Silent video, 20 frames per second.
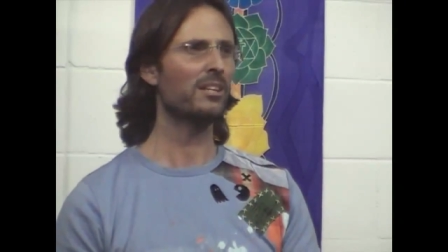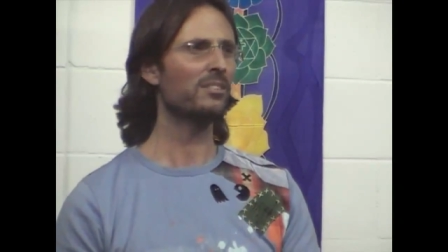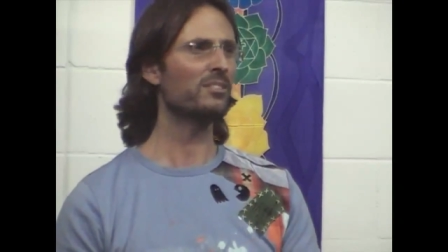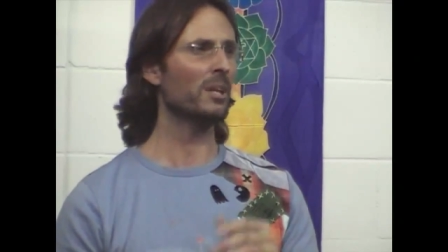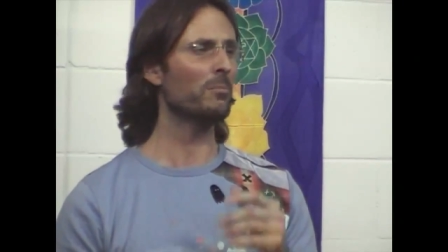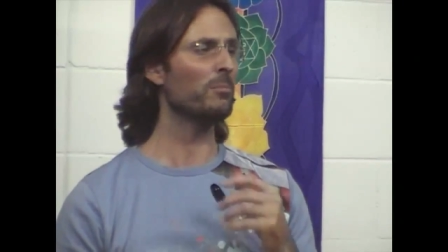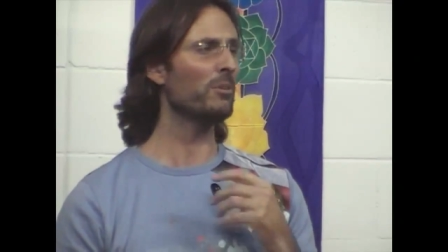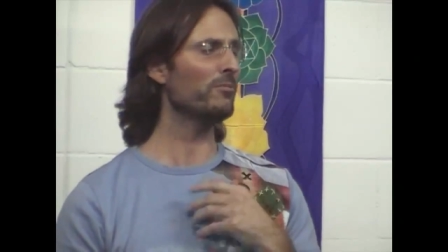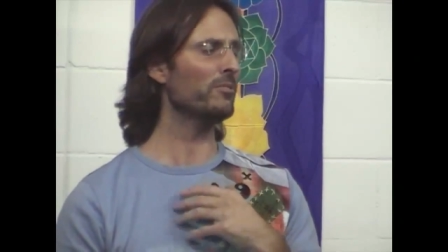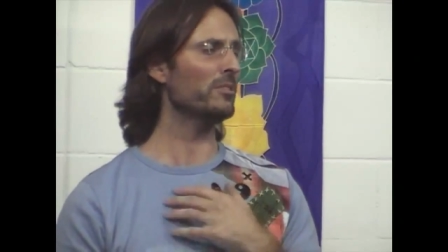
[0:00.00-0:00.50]

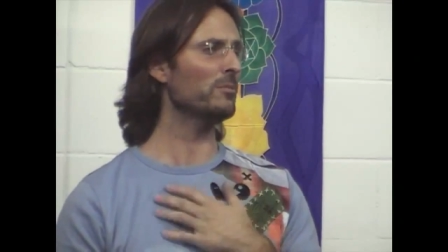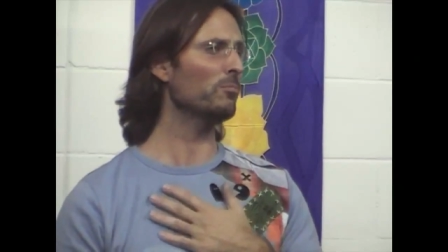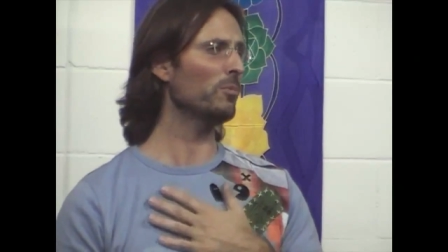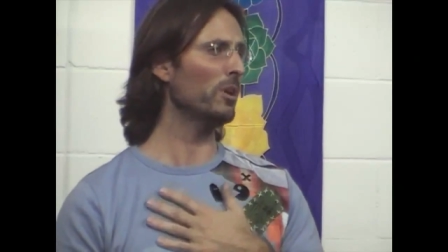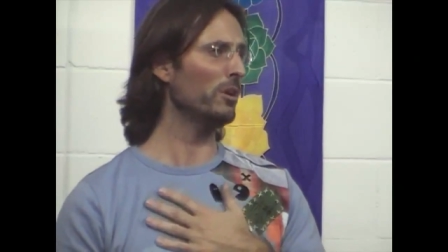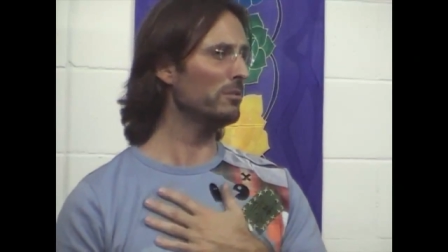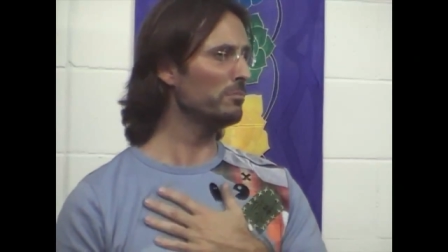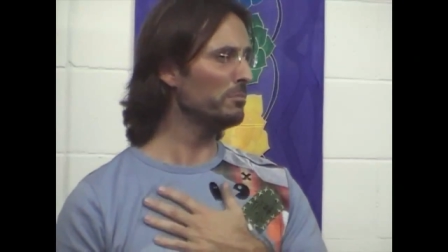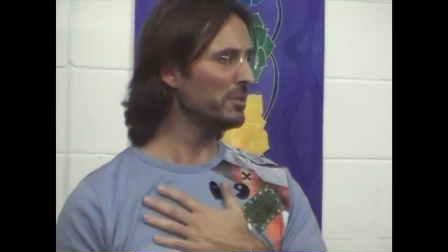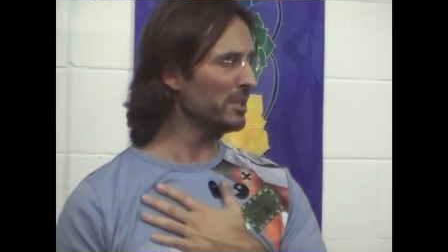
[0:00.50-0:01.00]
Some of
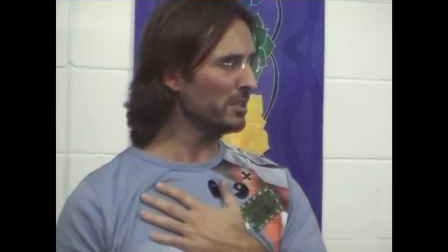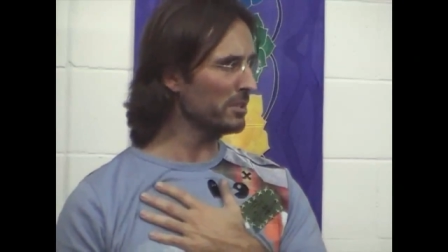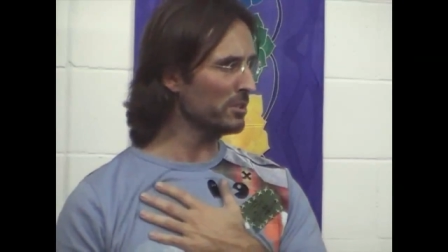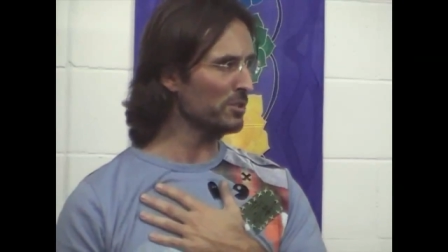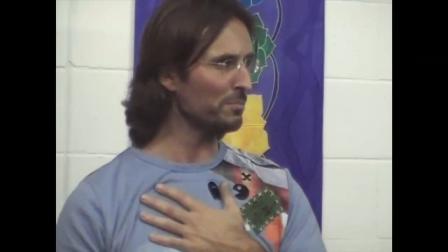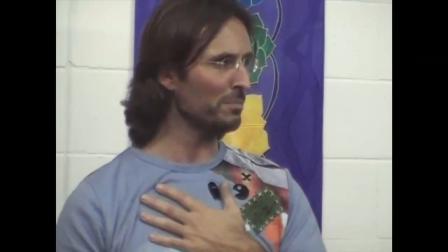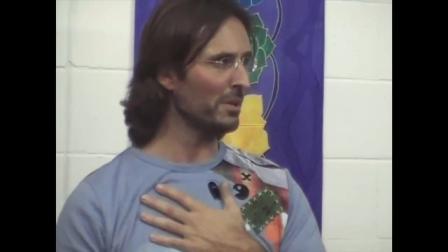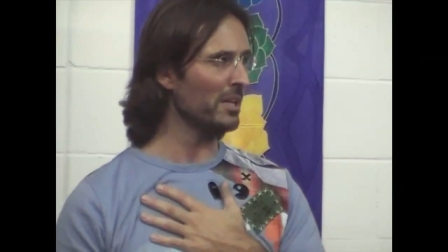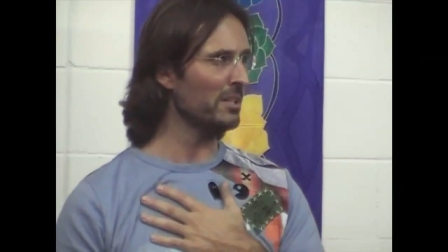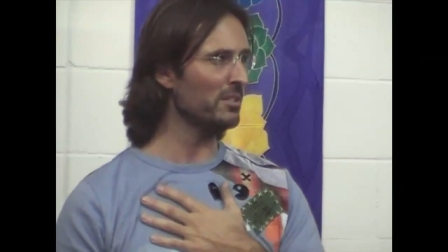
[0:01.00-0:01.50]
them won't be in
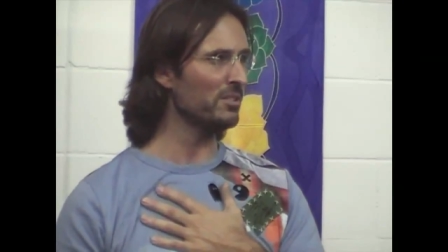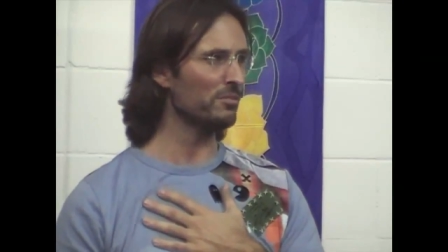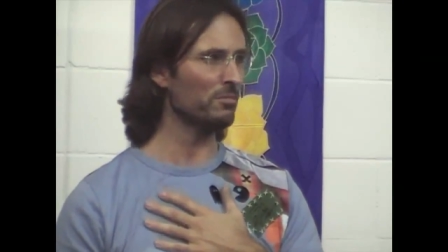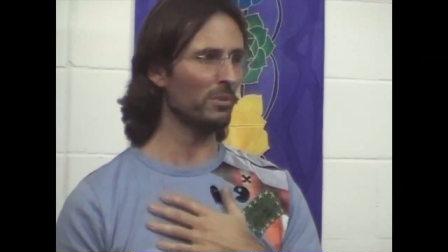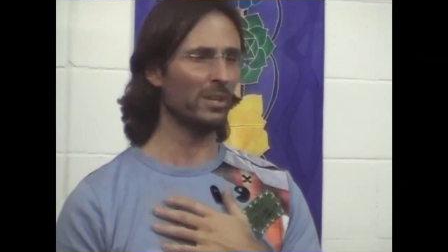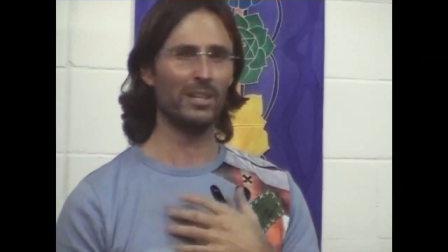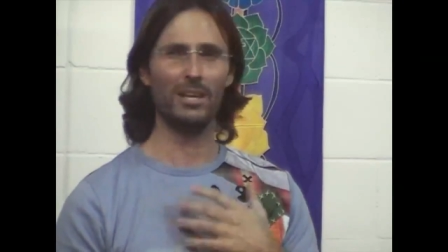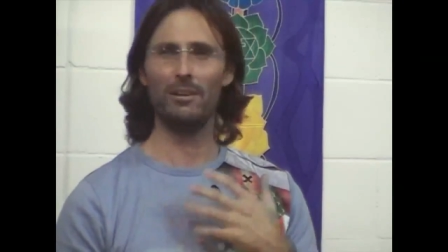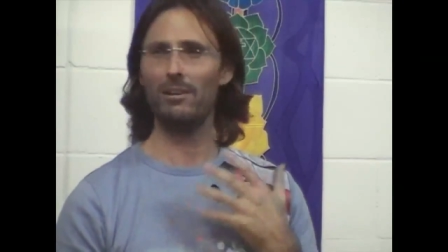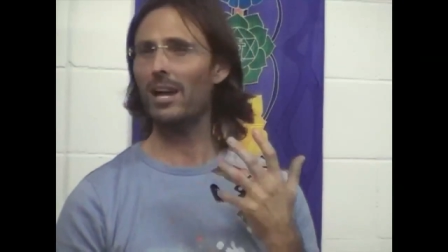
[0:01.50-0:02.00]
a
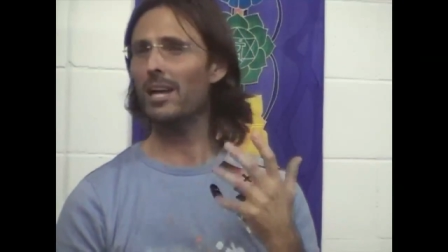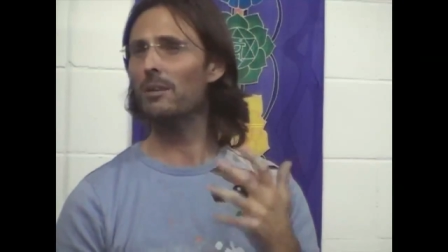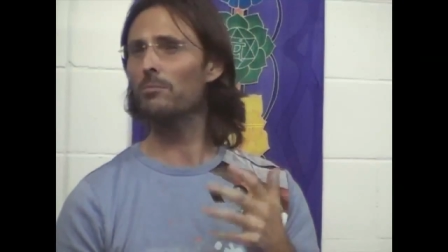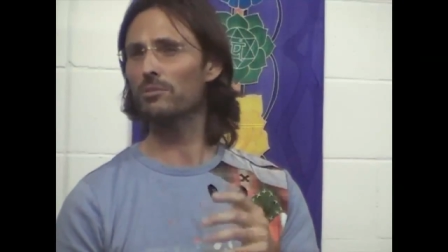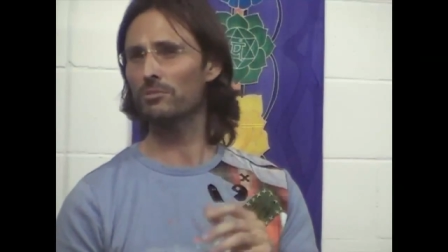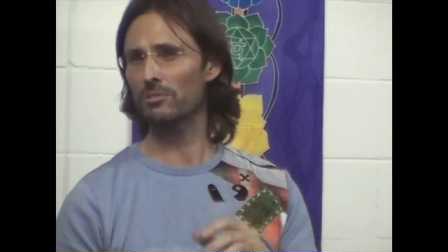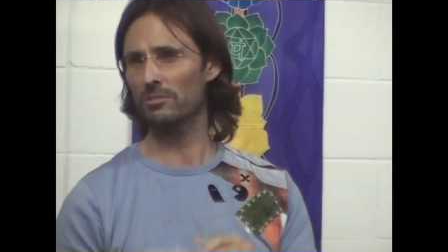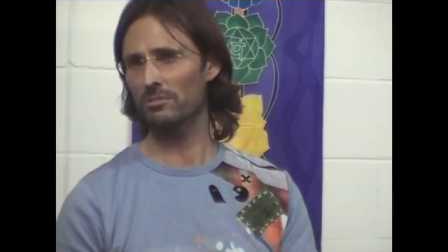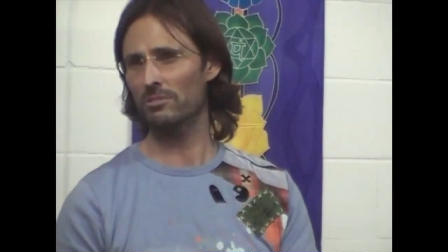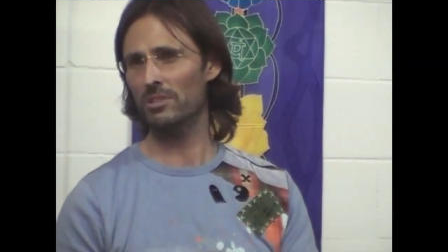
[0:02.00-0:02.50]
space where they're
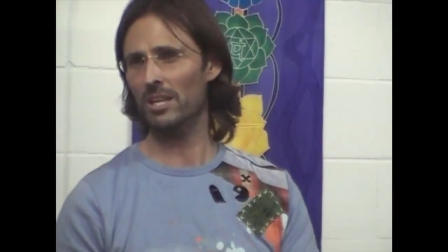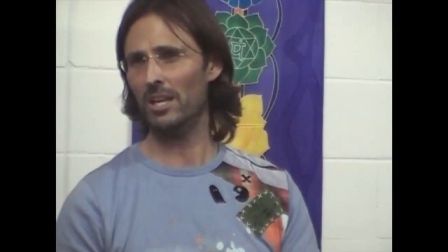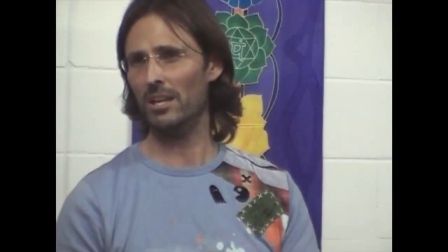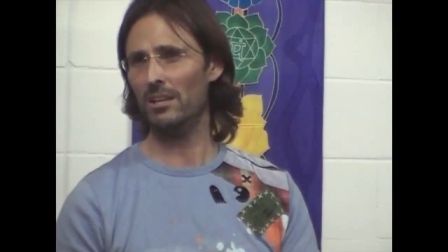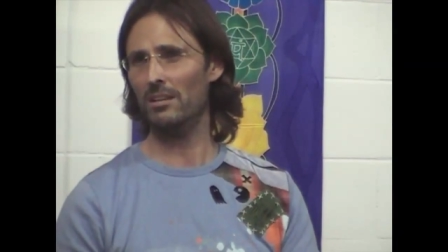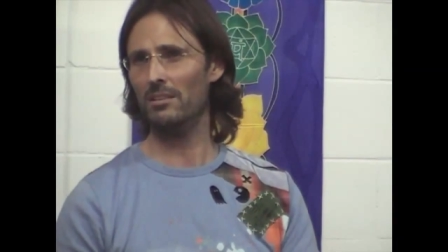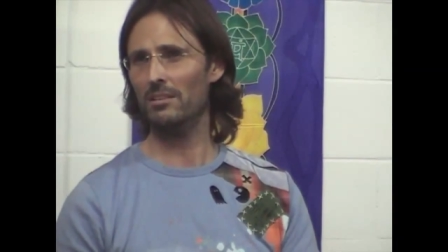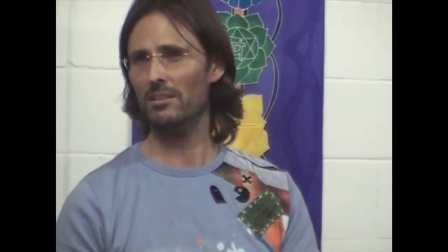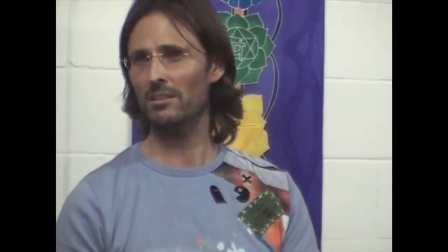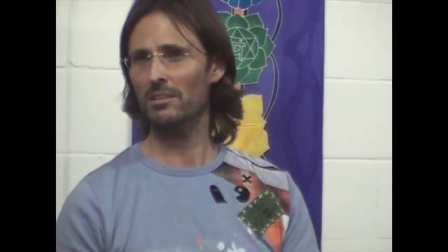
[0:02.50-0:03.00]
able to do
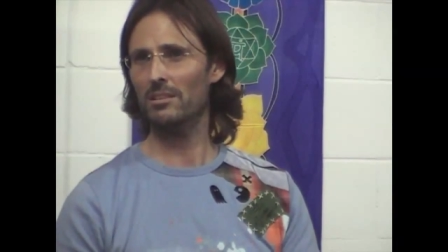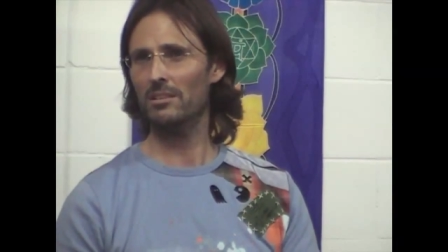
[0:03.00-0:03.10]
that,